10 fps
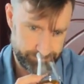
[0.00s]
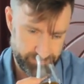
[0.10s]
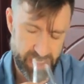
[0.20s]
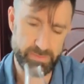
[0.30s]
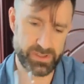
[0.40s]

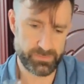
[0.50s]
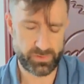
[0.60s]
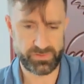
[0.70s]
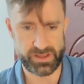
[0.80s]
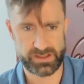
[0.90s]
Now I'm getting
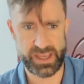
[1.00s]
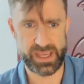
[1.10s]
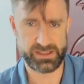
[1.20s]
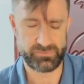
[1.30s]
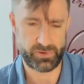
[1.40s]
more of that
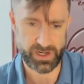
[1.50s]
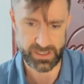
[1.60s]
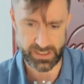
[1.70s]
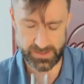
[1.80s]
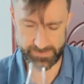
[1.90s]
candied
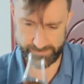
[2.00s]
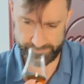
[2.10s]
rye.